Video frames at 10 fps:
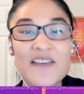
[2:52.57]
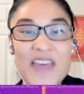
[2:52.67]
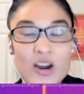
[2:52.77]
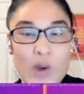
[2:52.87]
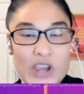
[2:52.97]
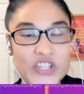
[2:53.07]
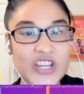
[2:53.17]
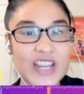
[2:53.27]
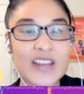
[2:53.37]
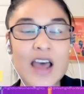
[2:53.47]
love that
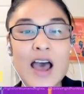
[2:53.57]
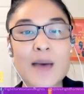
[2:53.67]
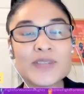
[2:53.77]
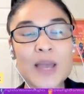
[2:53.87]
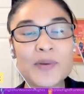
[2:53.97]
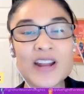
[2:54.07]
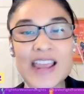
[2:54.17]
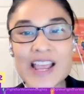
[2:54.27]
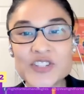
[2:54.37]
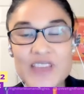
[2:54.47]
question. Um, so I'm going to
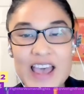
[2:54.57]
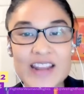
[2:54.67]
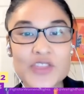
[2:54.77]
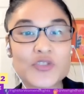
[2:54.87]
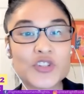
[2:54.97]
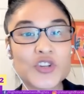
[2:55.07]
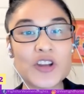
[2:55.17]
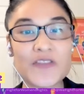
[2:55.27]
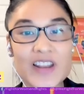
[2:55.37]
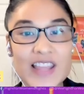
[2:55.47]
answer that through two
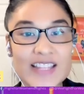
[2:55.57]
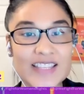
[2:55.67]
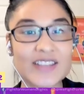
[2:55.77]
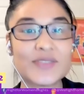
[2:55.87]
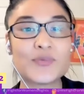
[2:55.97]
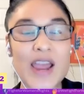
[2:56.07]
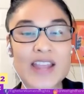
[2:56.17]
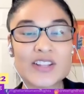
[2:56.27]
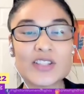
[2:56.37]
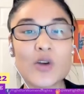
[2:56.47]
different lenses,
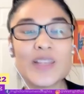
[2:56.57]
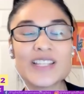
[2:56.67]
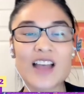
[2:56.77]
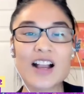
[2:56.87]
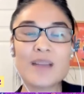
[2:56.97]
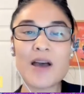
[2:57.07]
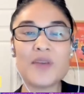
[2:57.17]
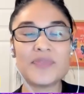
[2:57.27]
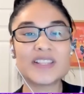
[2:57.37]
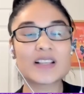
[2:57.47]
right? So let's talk
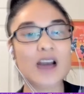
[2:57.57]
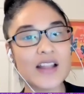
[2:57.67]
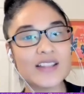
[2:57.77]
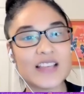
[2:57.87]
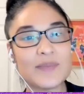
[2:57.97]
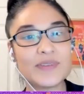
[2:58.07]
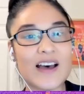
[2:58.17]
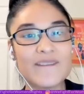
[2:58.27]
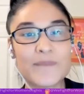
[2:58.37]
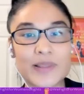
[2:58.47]
about this concept
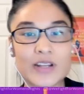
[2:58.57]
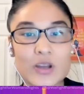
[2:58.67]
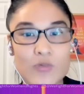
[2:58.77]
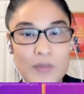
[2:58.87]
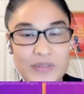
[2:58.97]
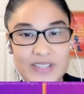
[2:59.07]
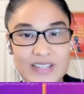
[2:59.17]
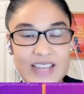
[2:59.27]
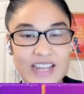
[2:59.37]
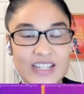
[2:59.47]
of political
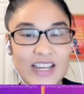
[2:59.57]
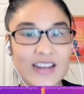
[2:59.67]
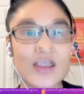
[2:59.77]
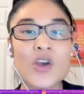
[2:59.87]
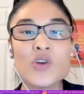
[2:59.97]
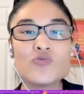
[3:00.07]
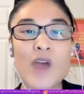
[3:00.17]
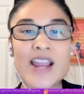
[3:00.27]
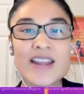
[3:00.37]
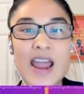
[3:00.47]
representation.
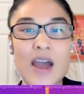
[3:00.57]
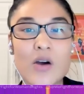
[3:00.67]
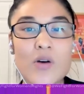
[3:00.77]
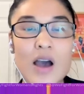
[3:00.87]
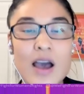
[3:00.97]
Right now,